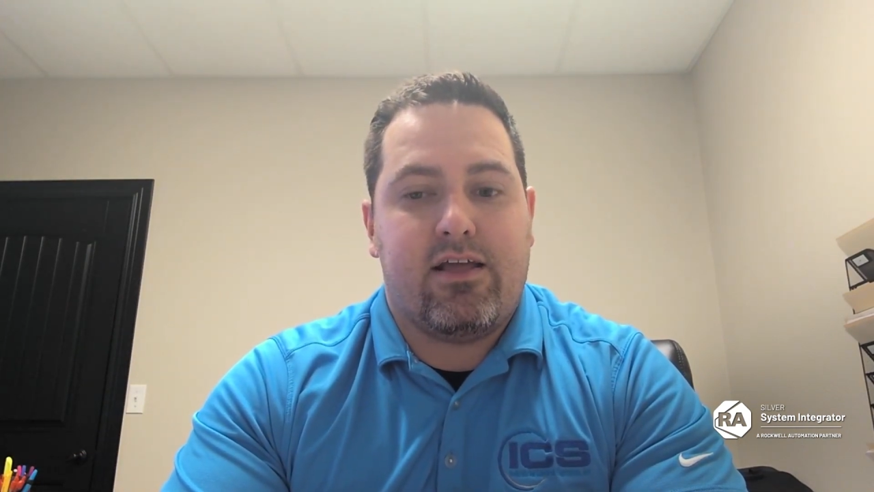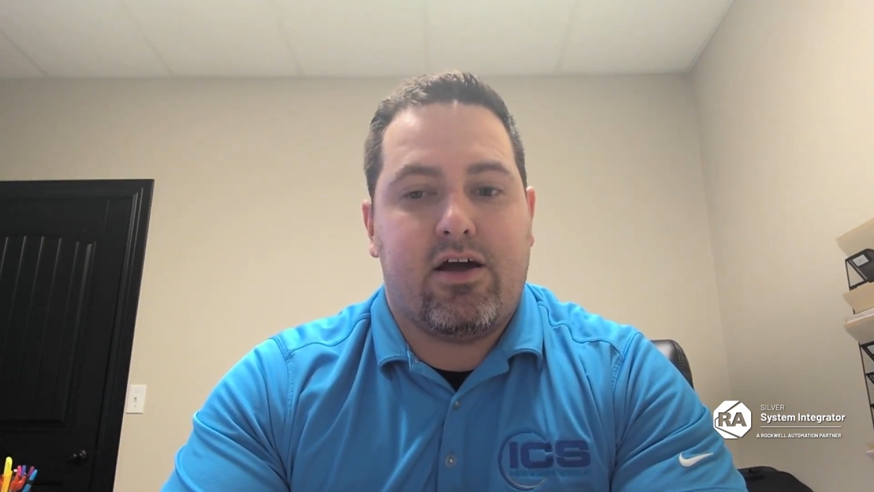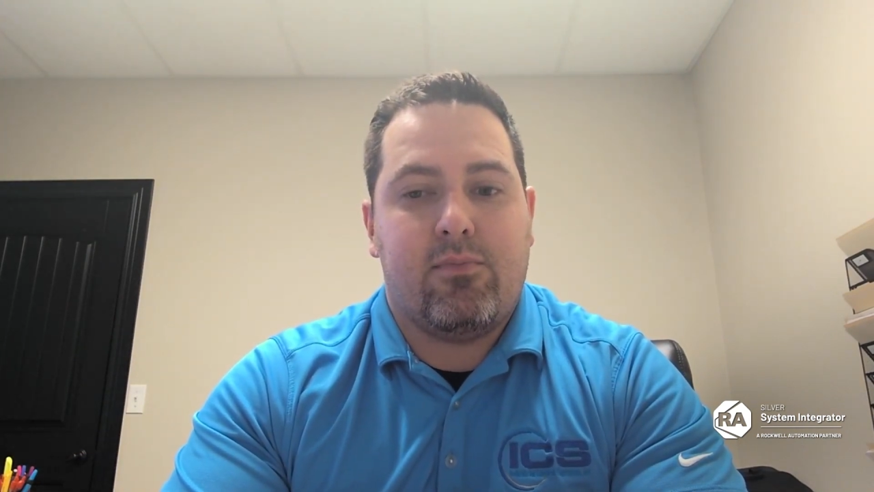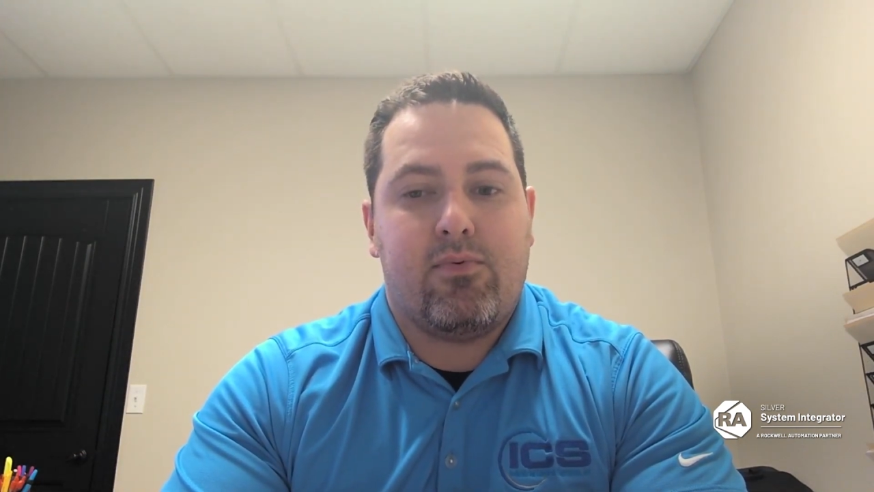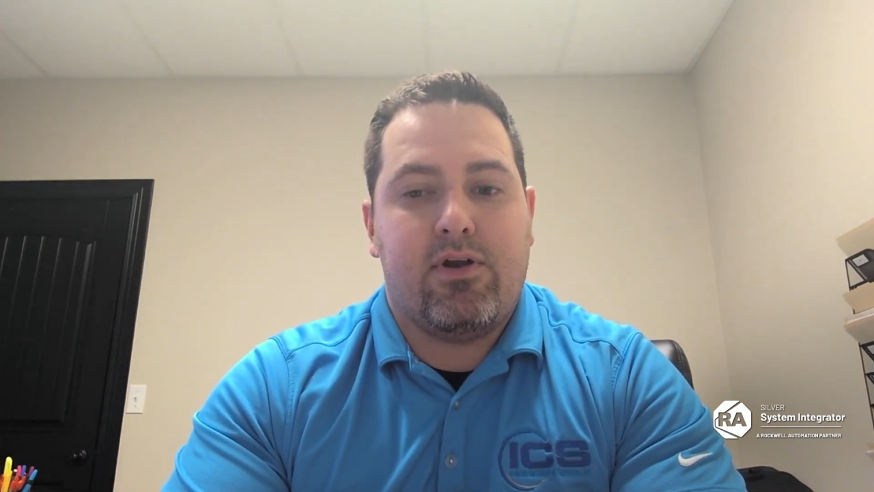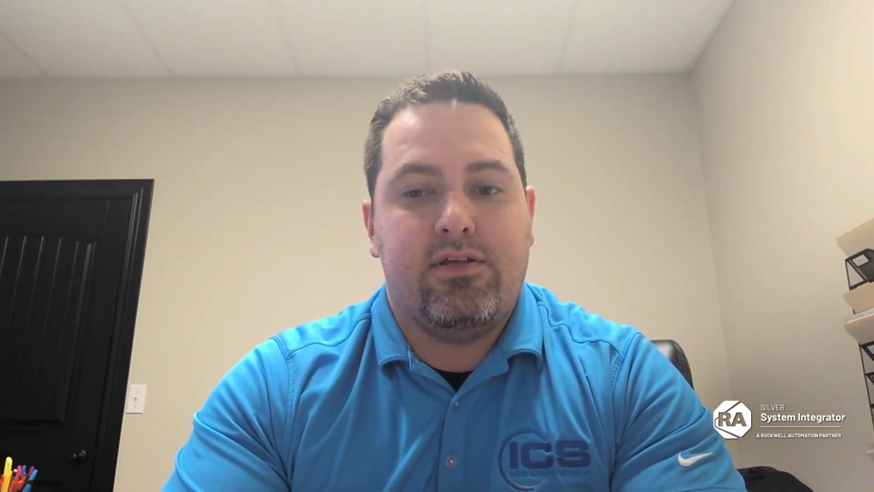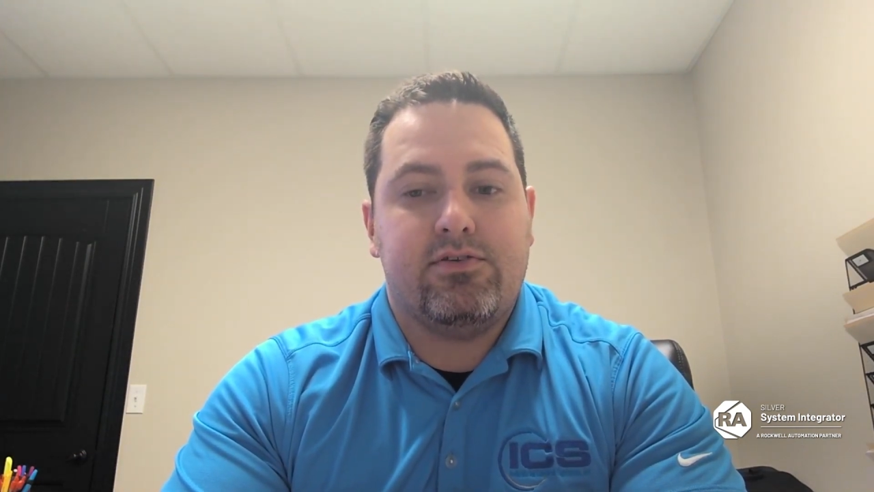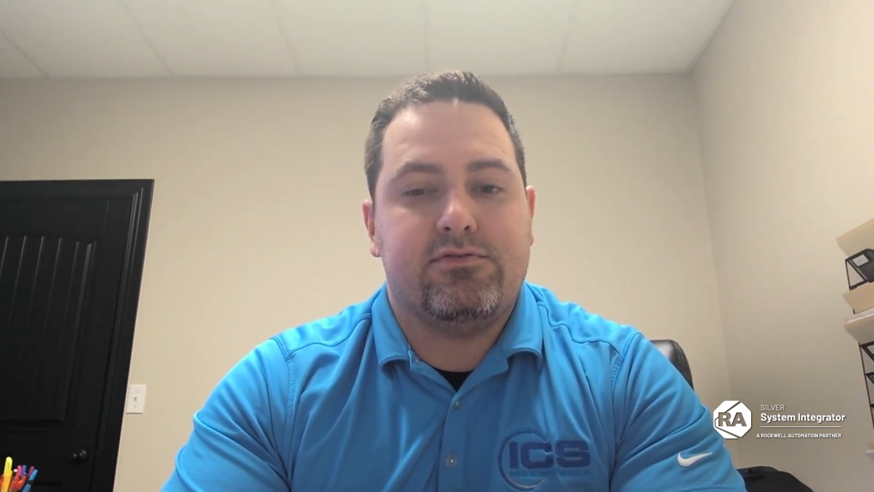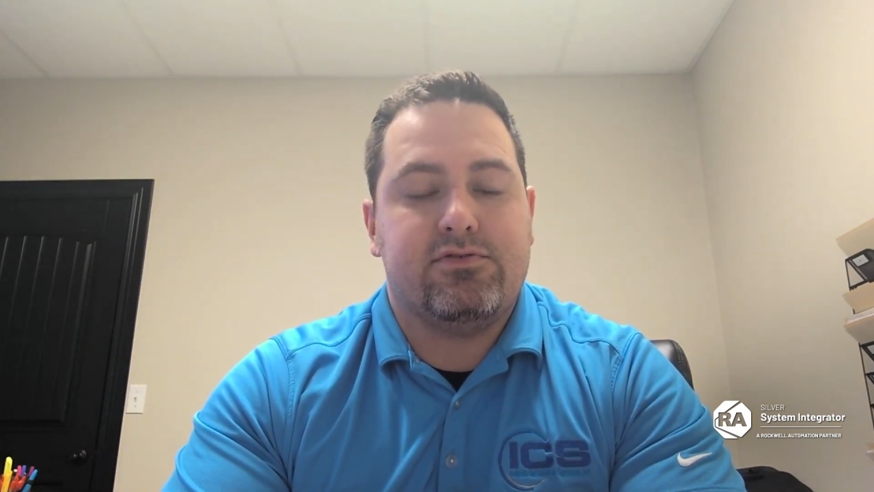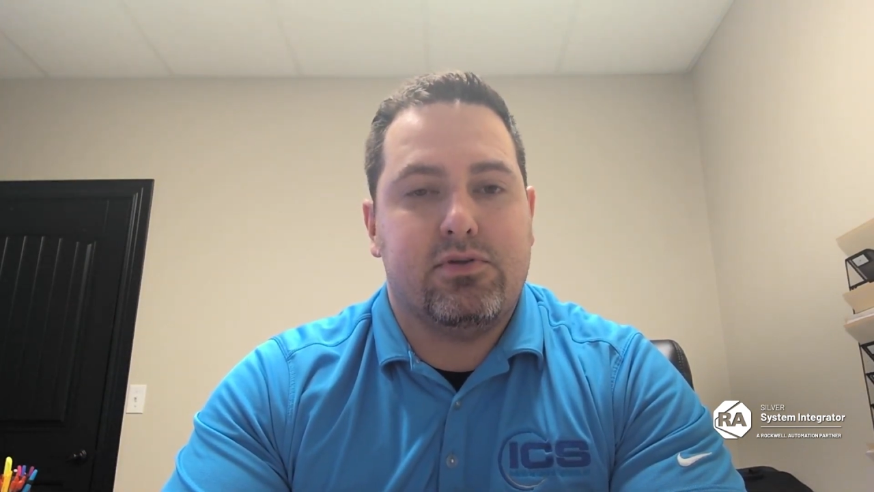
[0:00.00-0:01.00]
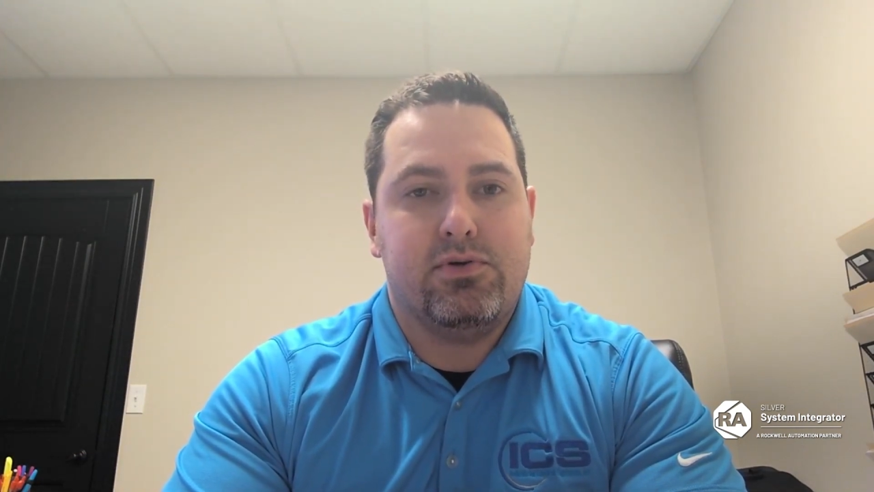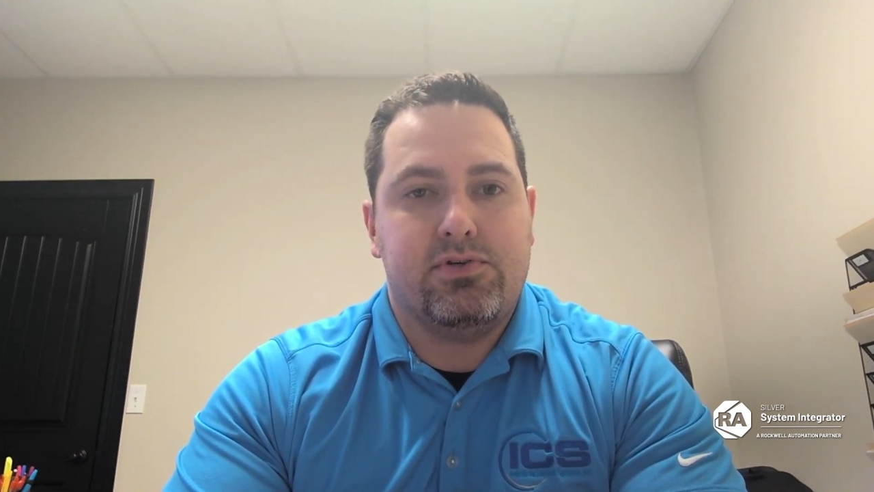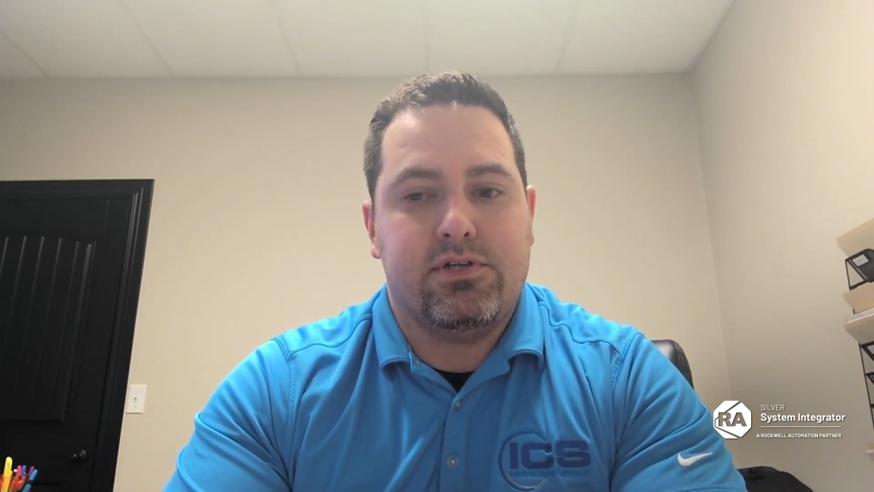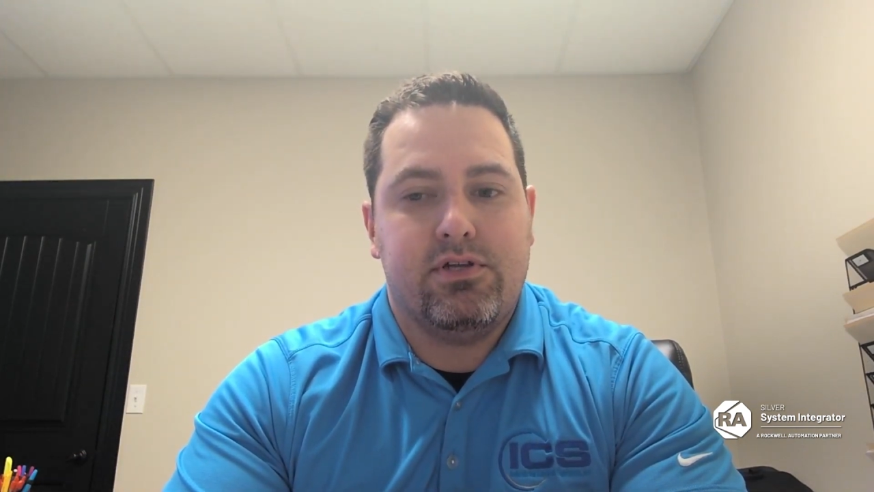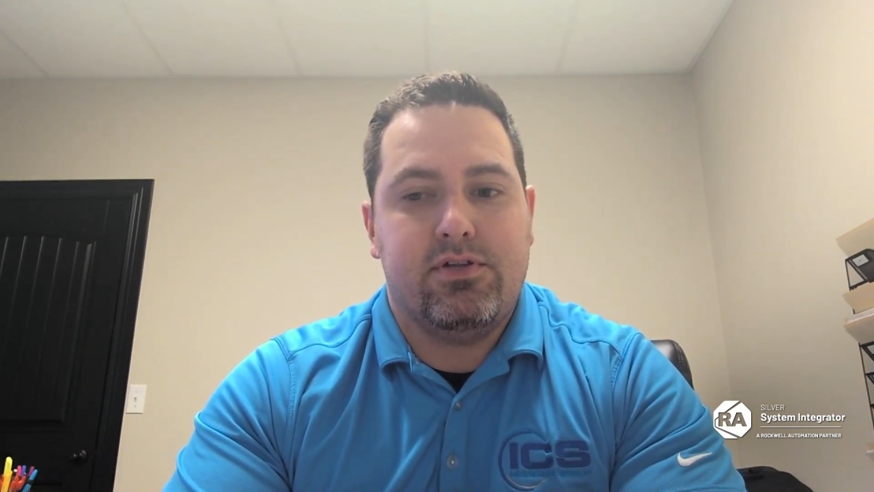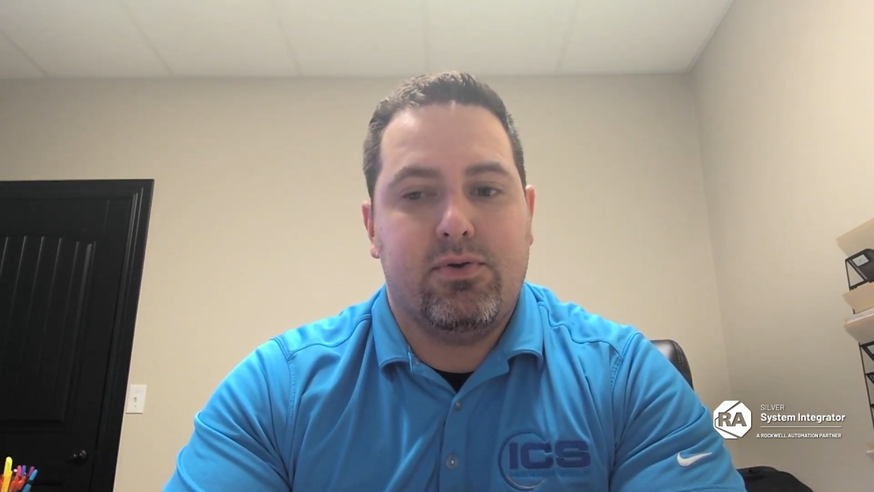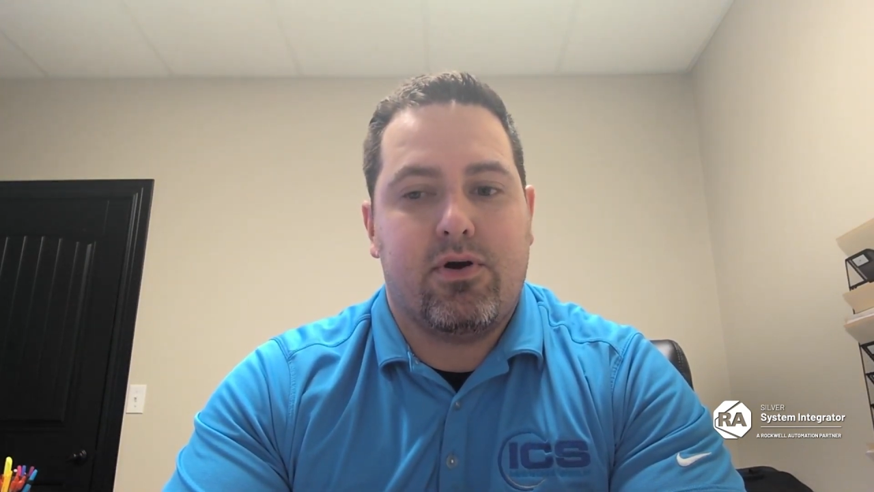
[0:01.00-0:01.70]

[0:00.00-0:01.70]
comprehensive solution